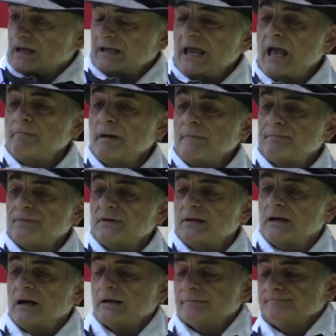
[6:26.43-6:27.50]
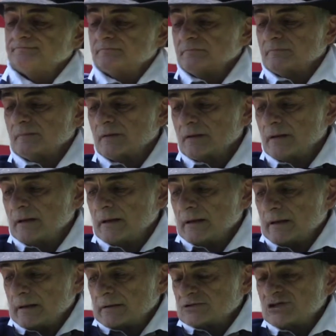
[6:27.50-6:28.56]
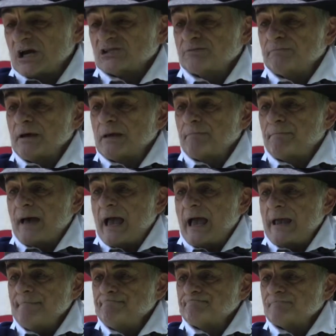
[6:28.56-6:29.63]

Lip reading: came up the Chesapeake Bay,